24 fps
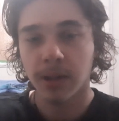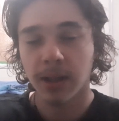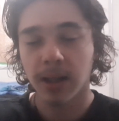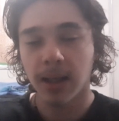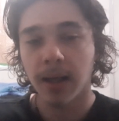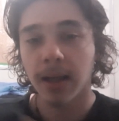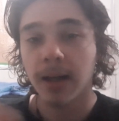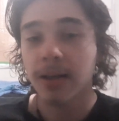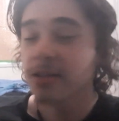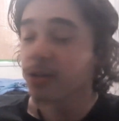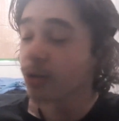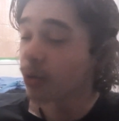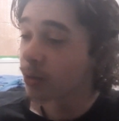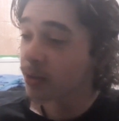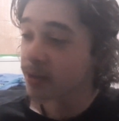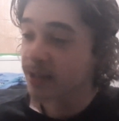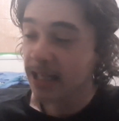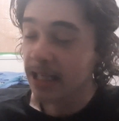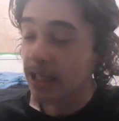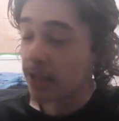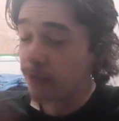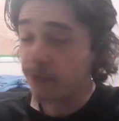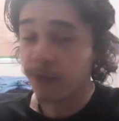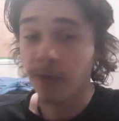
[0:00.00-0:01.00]
And as long as
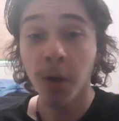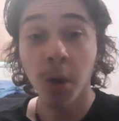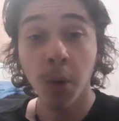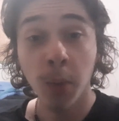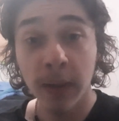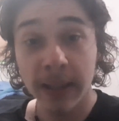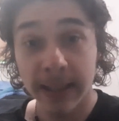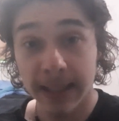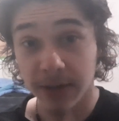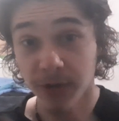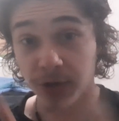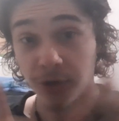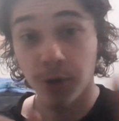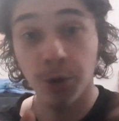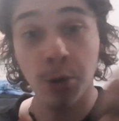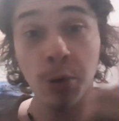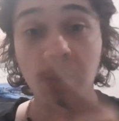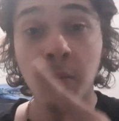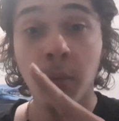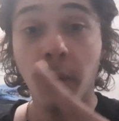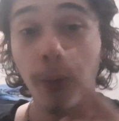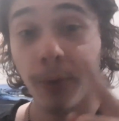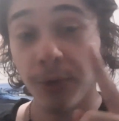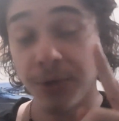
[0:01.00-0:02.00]
any following has 2
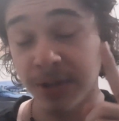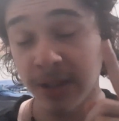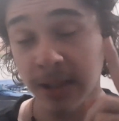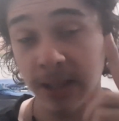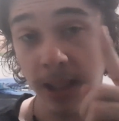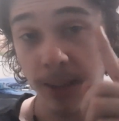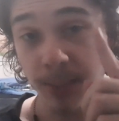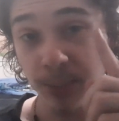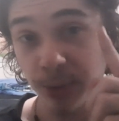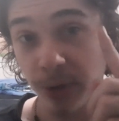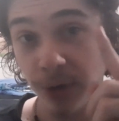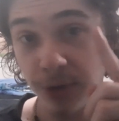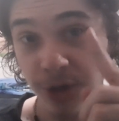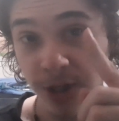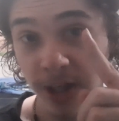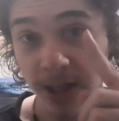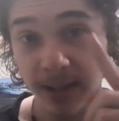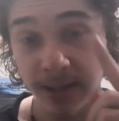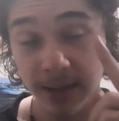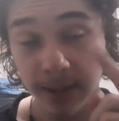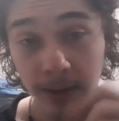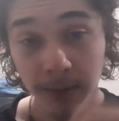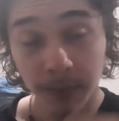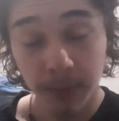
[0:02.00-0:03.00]
models in their
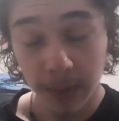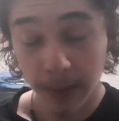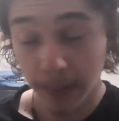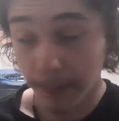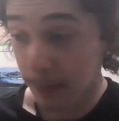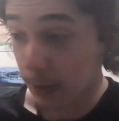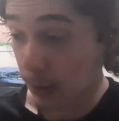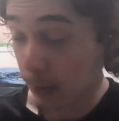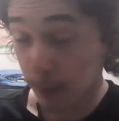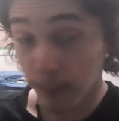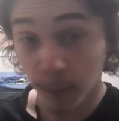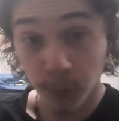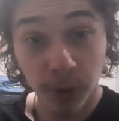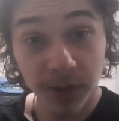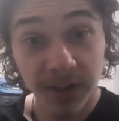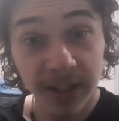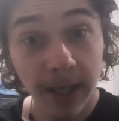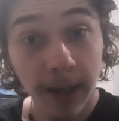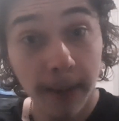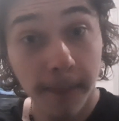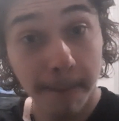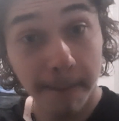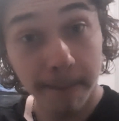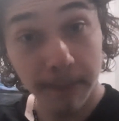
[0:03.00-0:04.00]
project, what's
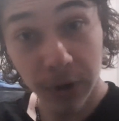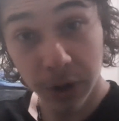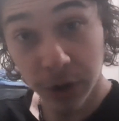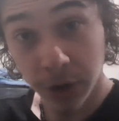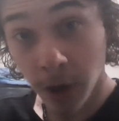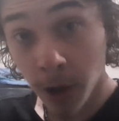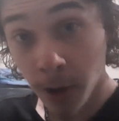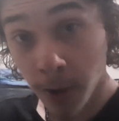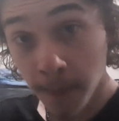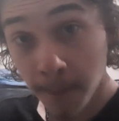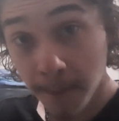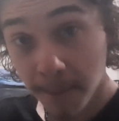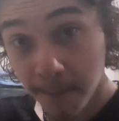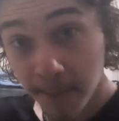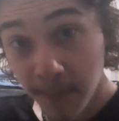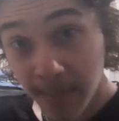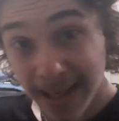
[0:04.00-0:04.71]
that? You don't?